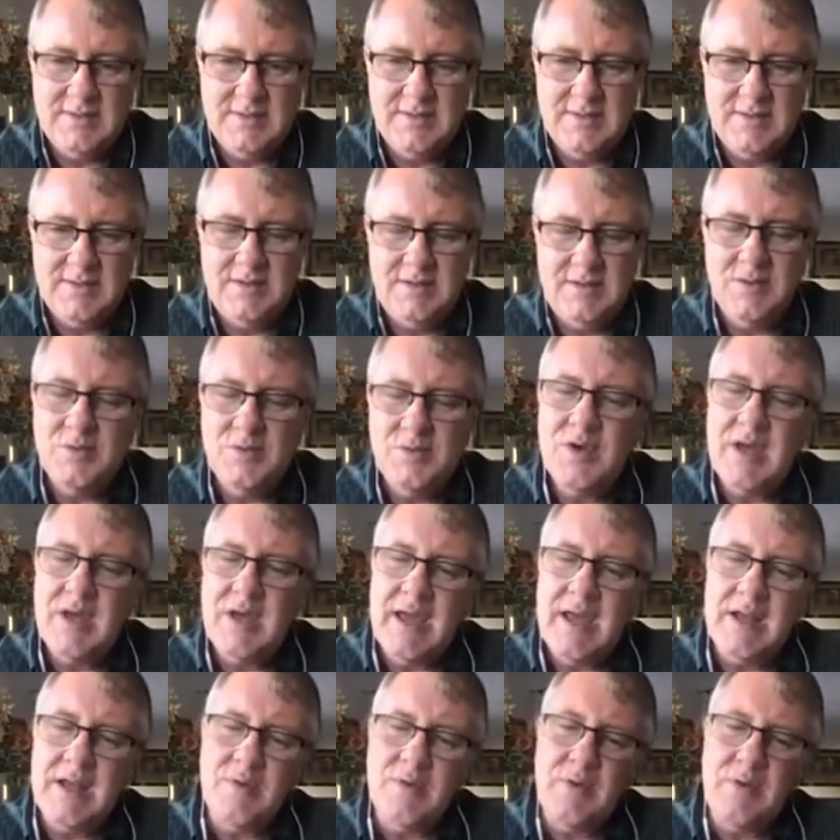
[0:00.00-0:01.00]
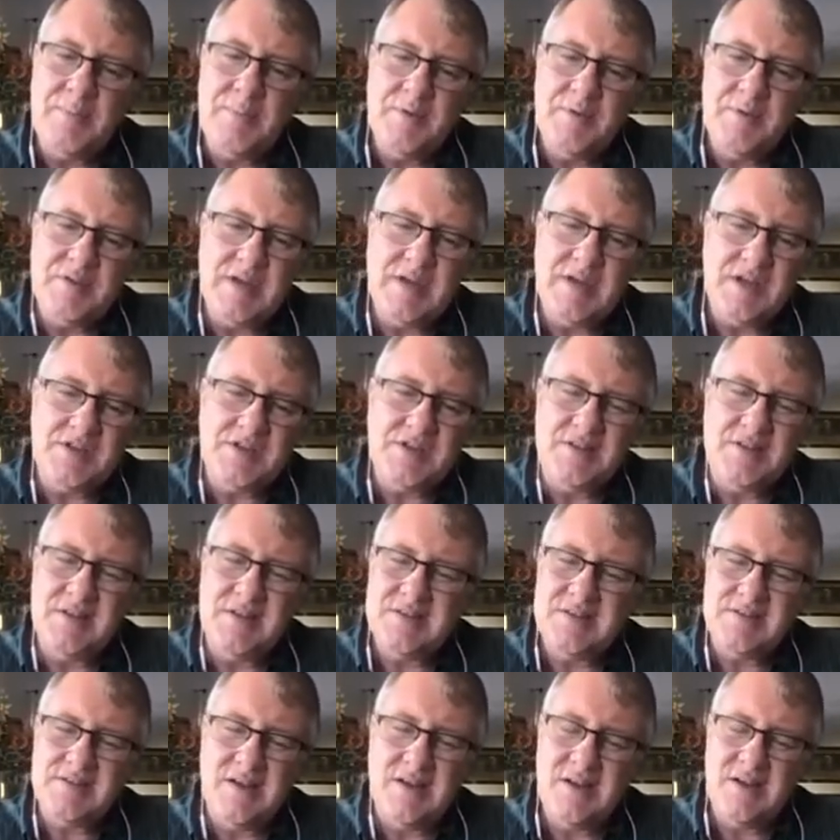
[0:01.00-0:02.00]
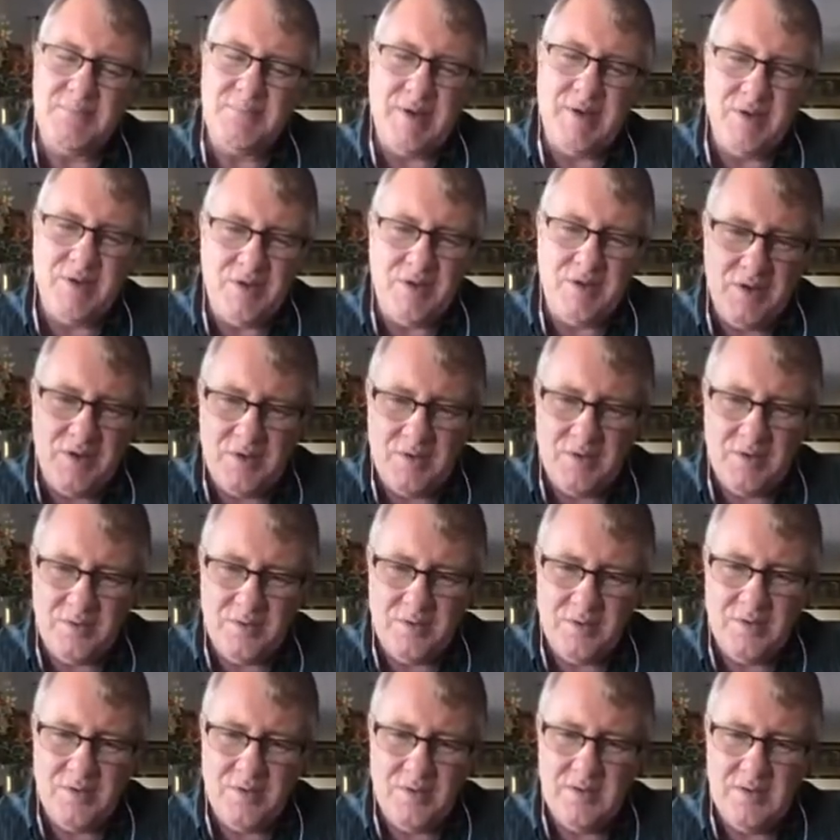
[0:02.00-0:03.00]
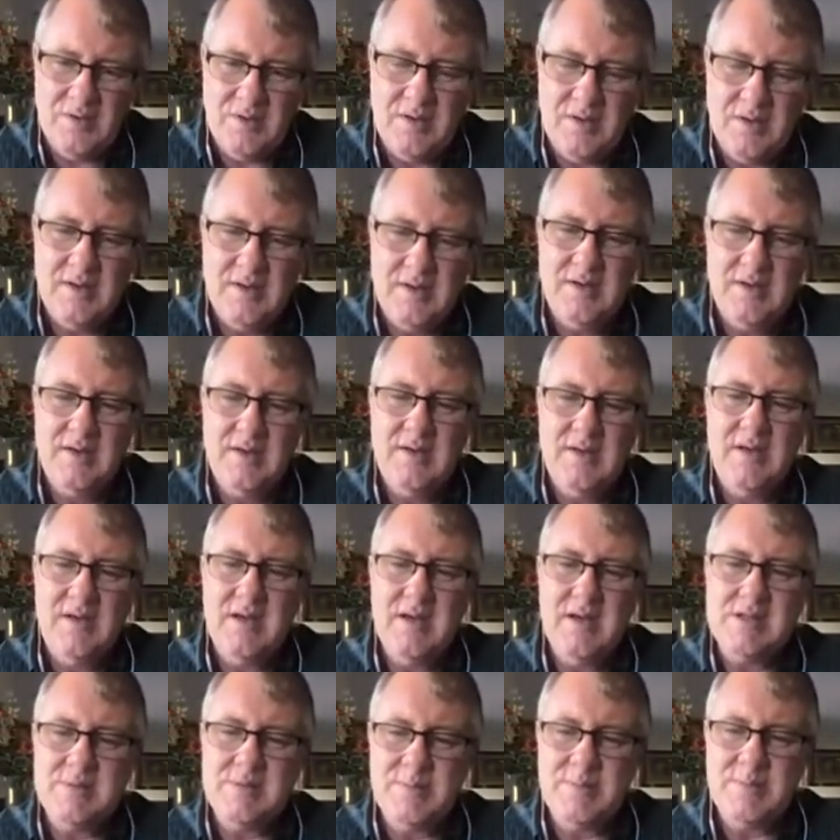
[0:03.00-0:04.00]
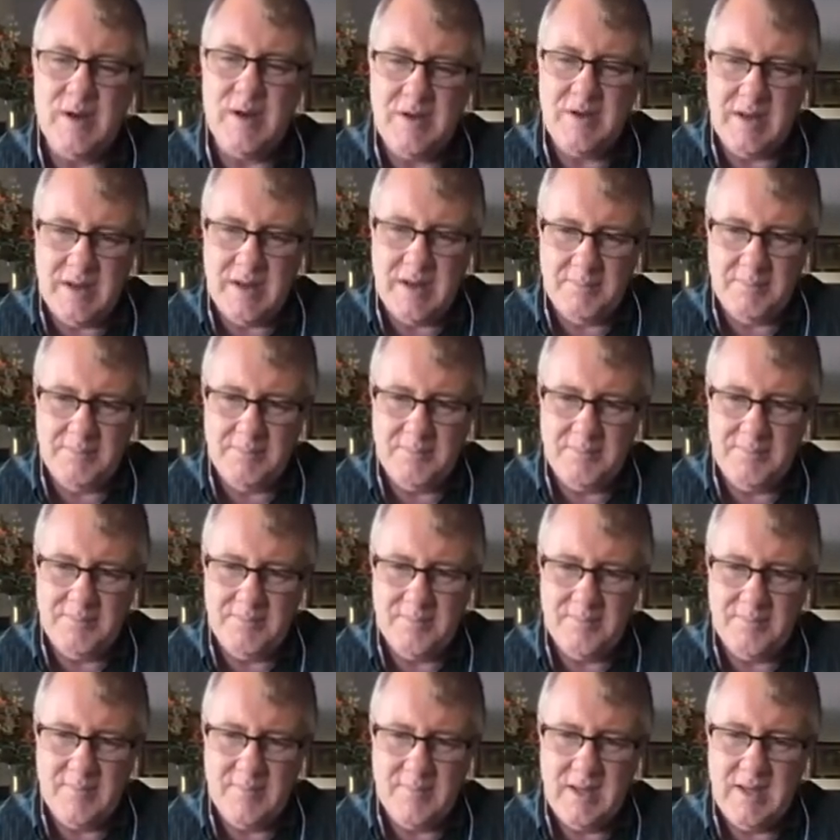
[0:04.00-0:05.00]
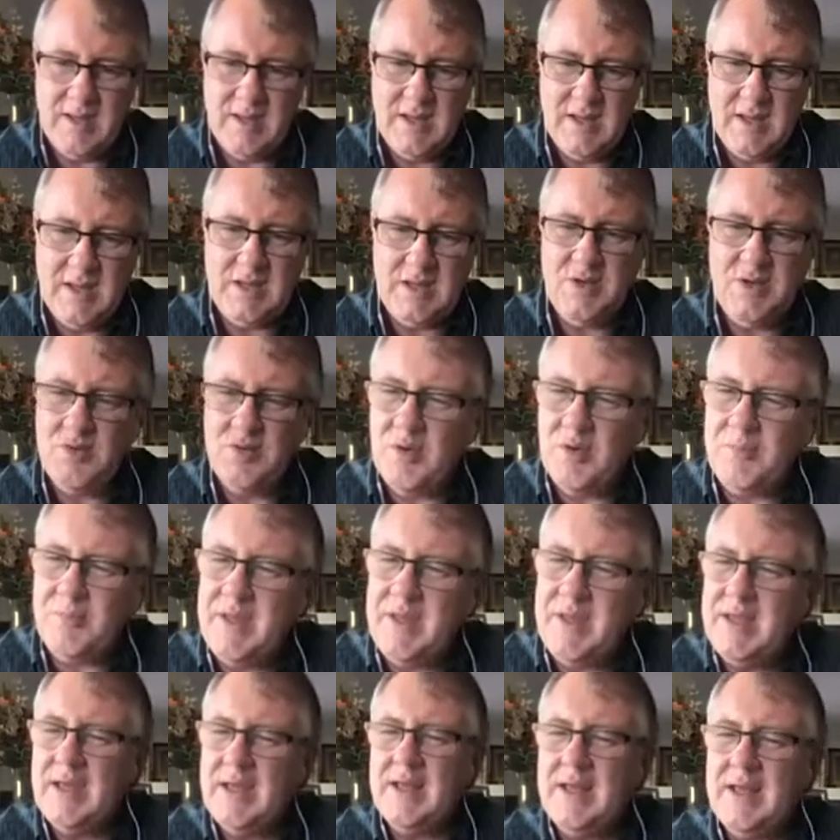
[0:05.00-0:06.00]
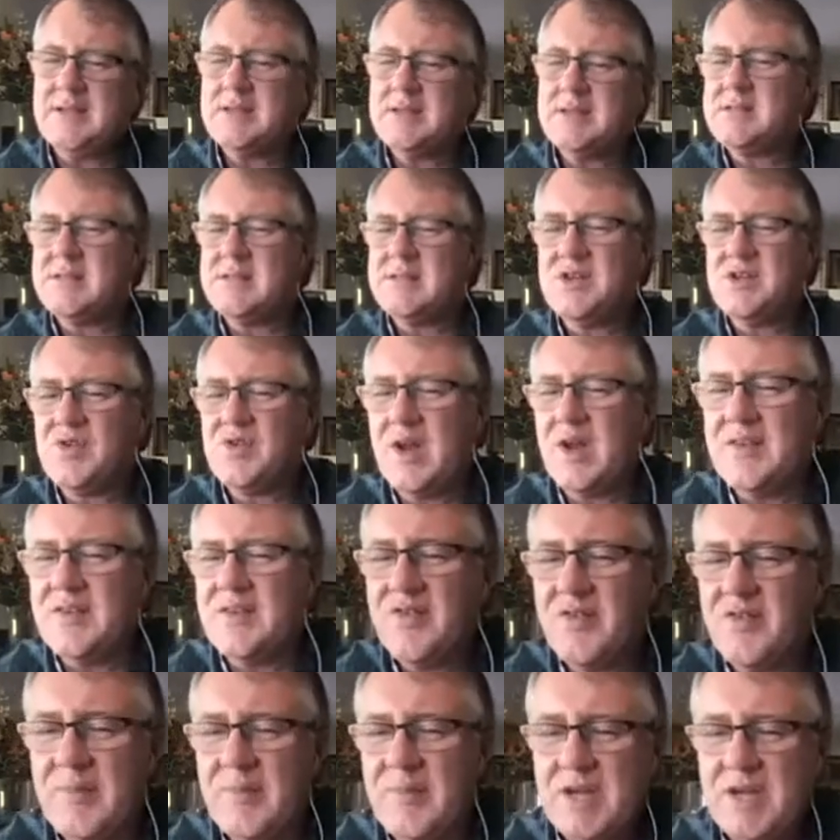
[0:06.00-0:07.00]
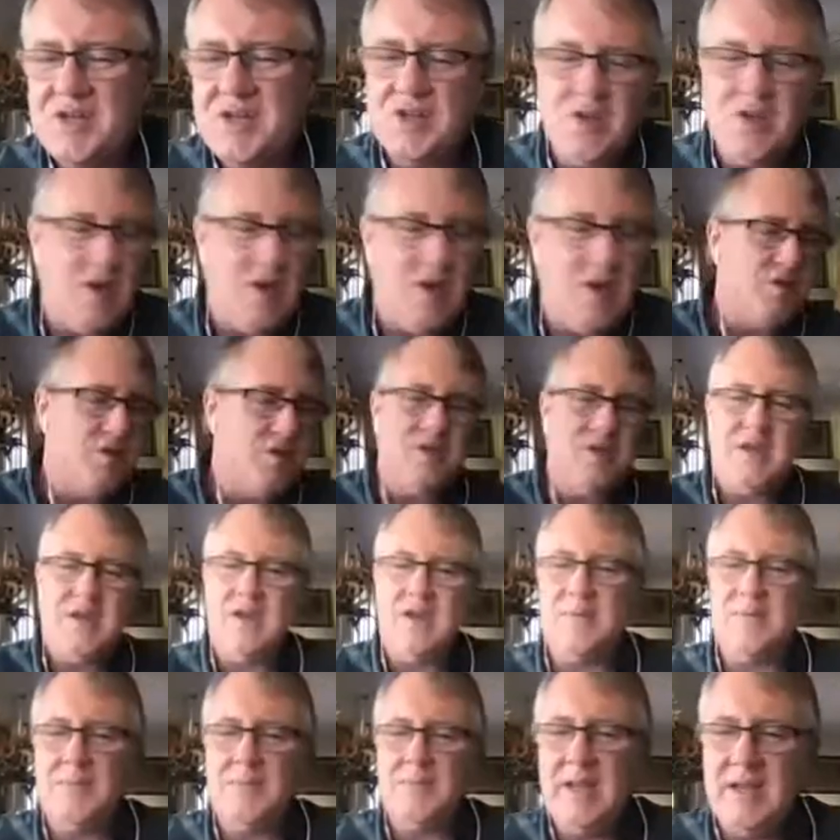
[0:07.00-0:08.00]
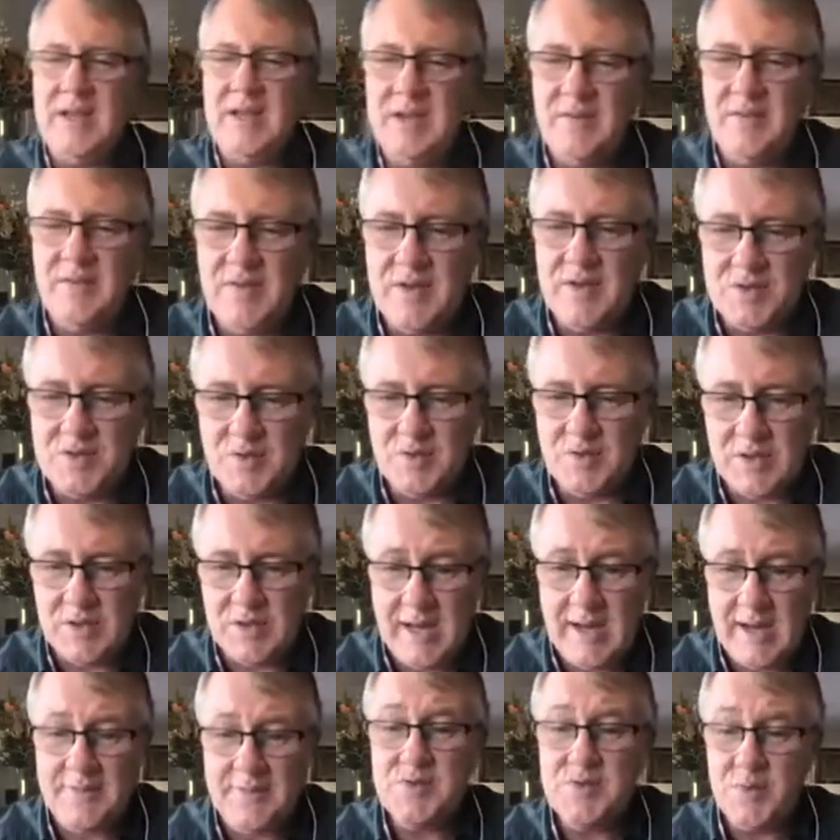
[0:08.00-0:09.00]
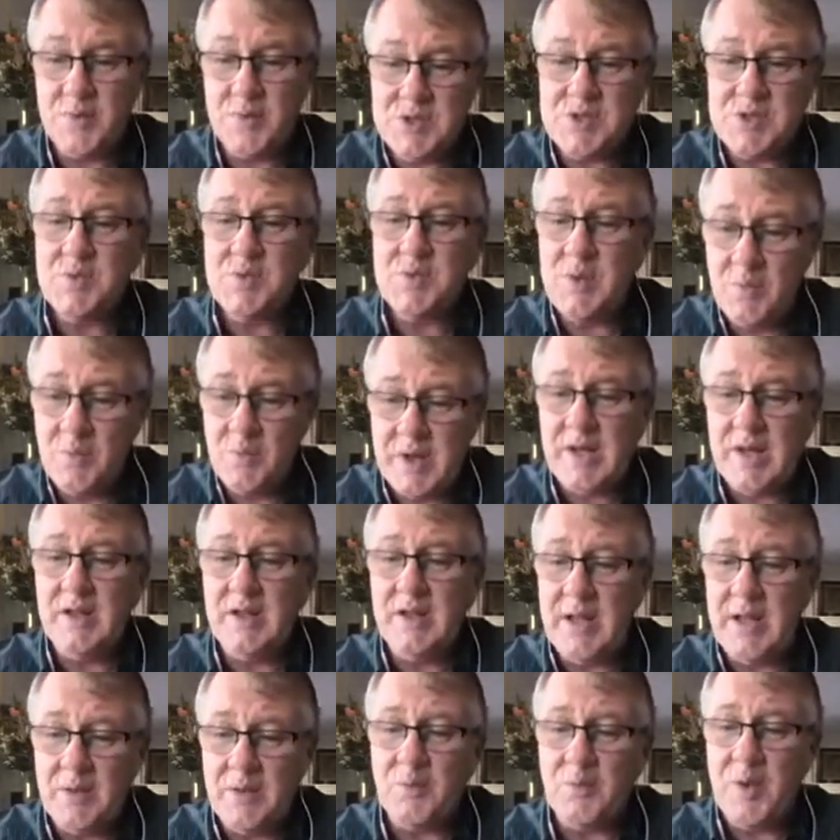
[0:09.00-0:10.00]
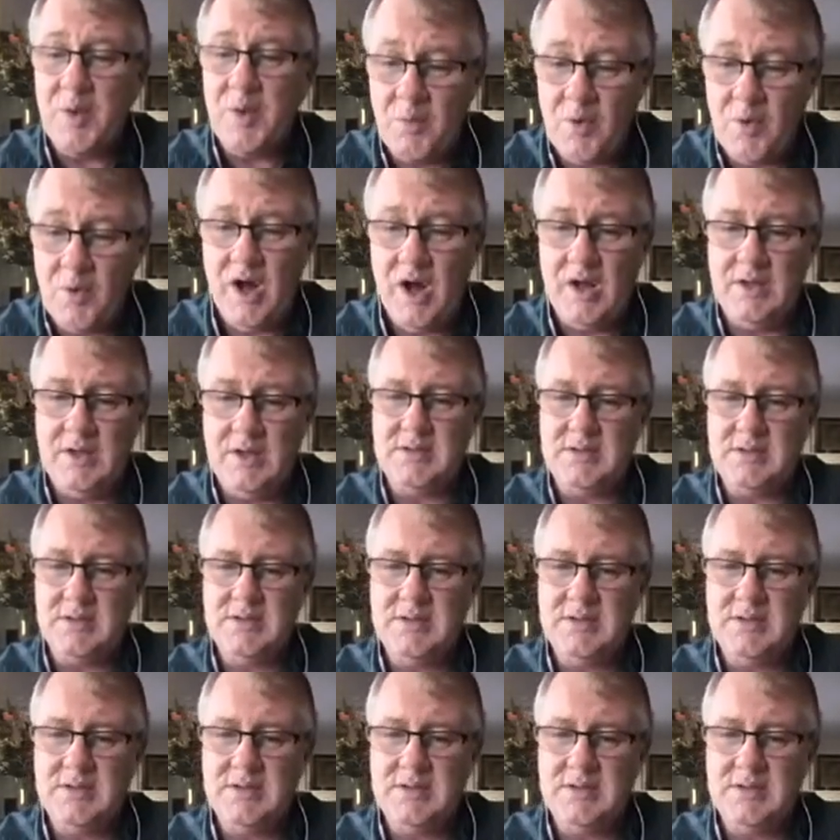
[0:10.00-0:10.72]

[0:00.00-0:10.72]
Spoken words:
you will gain a reputation that's not about you. It's about him. And you will begin to see transformation, not only in individual lives, which we will and we want,